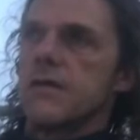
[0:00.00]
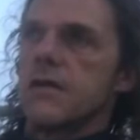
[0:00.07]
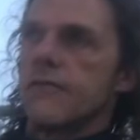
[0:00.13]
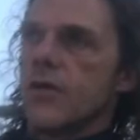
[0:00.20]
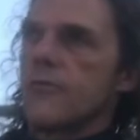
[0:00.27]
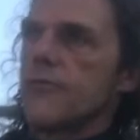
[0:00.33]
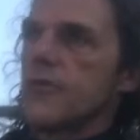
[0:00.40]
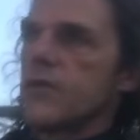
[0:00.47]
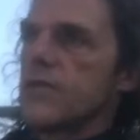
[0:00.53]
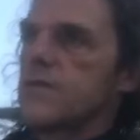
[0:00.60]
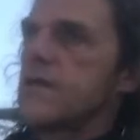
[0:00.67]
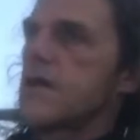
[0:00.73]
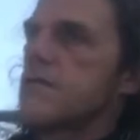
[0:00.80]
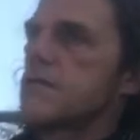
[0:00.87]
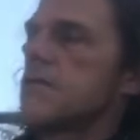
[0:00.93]
if I breathe
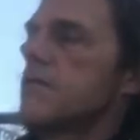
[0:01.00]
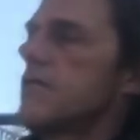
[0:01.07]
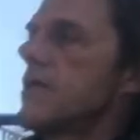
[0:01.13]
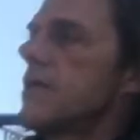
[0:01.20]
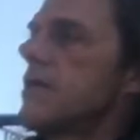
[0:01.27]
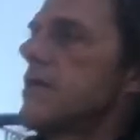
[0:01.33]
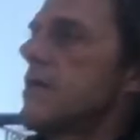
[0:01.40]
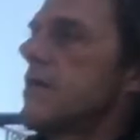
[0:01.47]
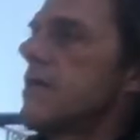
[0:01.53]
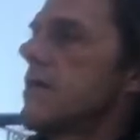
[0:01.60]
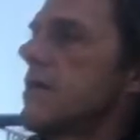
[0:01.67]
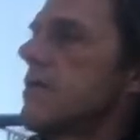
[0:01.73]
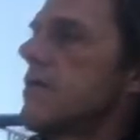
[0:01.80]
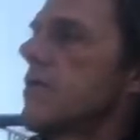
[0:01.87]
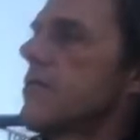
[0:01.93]
chest only
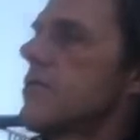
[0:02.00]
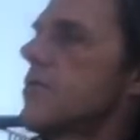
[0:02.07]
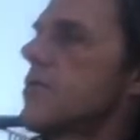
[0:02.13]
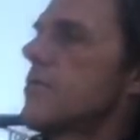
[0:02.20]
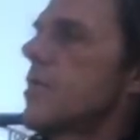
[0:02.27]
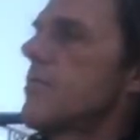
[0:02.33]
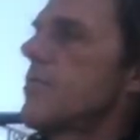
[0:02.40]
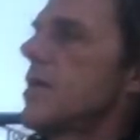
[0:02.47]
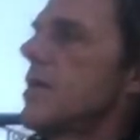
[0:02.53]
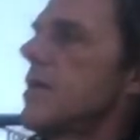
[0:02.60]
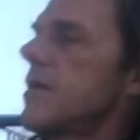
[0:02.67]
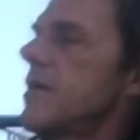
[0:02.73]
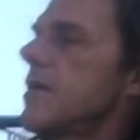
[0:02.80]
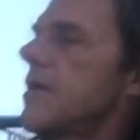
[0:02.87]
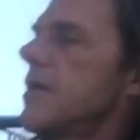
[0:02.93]
and don't use my
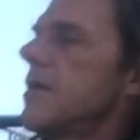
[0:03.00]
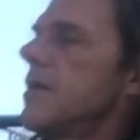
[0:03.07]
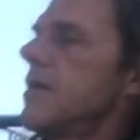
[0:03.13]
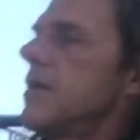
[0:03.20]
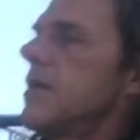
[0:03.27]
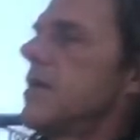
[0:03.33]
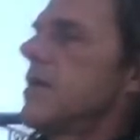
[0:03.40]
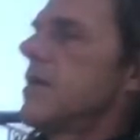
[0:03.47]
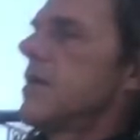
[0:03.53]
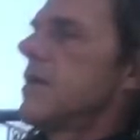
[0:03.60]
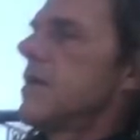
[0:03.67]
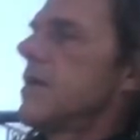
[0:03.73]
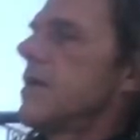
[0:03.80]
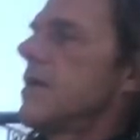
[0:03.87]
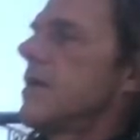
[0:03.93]
belly,
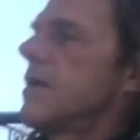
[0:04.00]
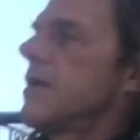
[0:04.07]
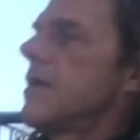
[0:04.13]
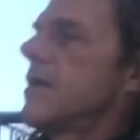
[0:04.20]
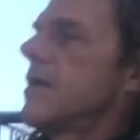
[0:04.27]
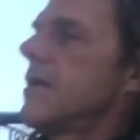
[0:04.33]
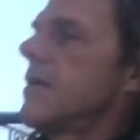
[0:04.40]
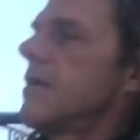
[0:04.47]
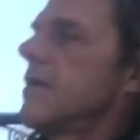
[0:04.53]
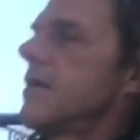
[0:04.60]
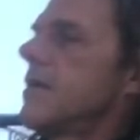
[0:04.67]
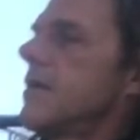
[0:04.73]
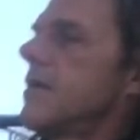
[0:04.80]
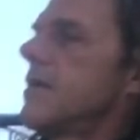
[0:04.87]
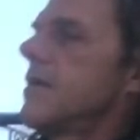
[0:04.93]

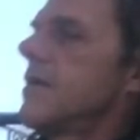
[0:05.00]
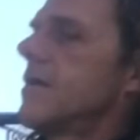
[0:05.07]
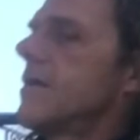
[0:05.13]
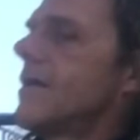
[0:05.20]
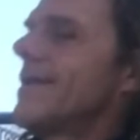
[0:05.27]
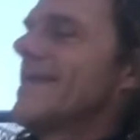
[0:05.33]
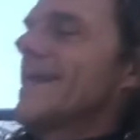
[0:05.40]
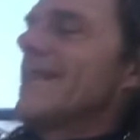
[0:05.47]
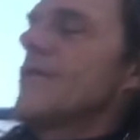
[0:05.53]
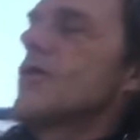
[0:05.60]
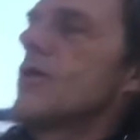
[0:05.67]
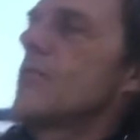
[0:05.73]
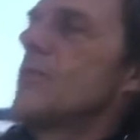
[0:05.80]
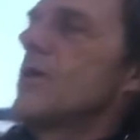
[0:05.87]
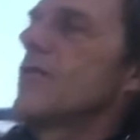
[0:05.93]
is that
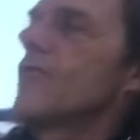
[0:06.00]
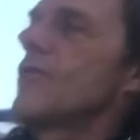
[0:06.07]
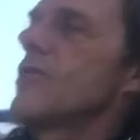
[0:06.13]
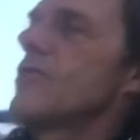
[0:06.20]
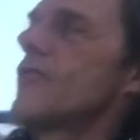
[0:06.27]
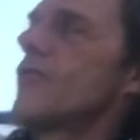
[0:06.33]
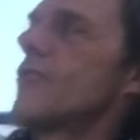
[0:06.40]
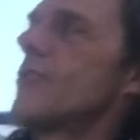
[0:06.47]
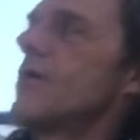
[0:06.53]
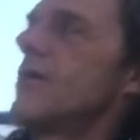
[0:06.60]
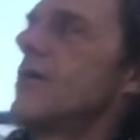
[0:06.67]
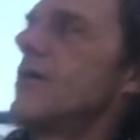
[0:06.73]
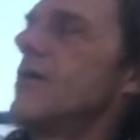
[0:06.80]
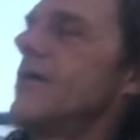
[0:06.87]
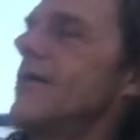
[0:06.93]
not beneficial for me?
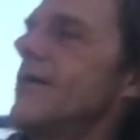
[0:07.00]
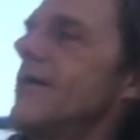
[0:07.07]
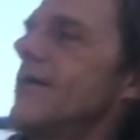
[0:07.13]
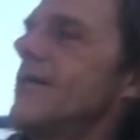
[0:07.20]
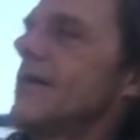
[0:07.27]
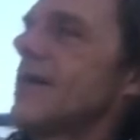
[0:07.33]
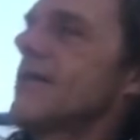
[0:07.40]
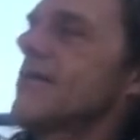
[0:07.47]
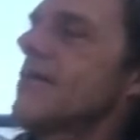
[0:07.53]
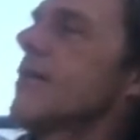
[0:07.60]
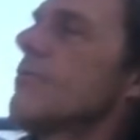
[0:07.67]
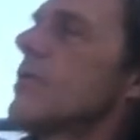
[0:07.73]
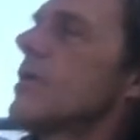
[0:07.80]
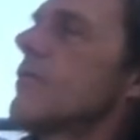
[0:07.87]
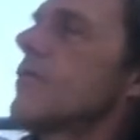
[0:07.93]
That is
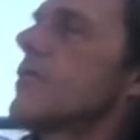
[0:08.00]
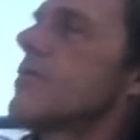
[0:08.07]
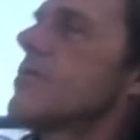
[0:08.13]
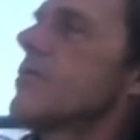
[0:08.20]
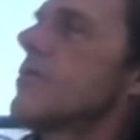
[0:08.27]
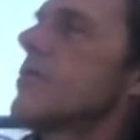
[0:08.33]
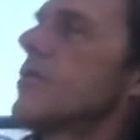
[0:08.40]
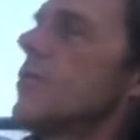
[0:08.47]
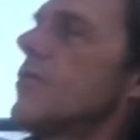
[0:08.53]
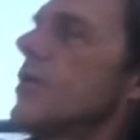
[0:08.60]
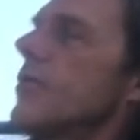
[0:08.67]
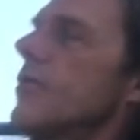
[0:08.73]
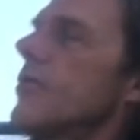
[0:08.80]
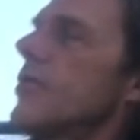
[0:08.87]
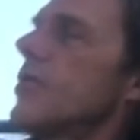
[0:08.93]
not beneficial. You
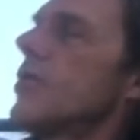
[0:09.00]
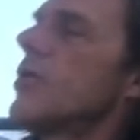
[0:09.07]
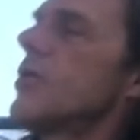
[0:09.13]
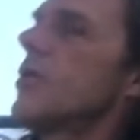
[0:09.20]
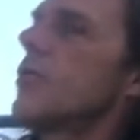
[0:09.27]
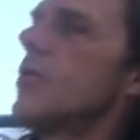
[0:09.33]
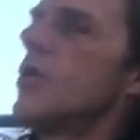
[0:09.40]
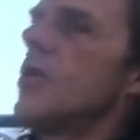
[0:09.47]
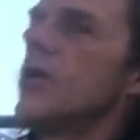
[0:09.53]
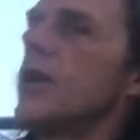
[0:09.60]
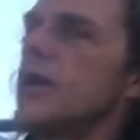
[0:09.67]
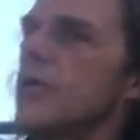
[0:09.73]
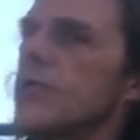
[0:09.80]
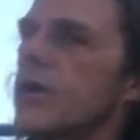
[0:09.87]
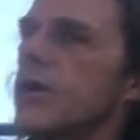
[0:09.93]
want, you know, you
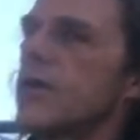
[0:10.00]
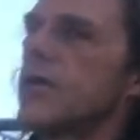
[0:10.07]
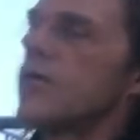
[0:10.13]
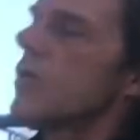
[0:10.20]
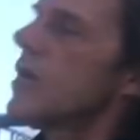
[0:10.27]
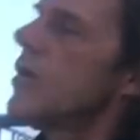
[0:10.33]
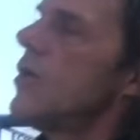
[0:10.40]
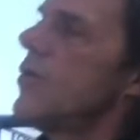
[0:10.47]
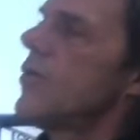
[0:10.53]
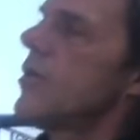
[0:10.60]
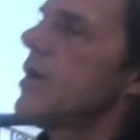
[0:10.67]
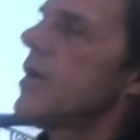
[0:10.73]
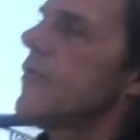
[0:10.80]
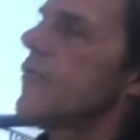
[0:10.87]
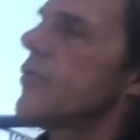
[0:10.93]
in the beginning you can
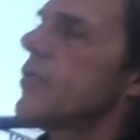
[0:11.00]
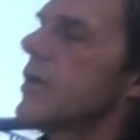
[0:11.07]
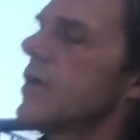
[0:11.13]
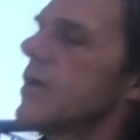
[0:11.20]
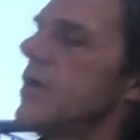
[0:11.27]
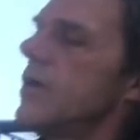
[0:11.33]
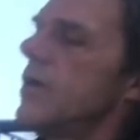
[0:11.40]
learn everything,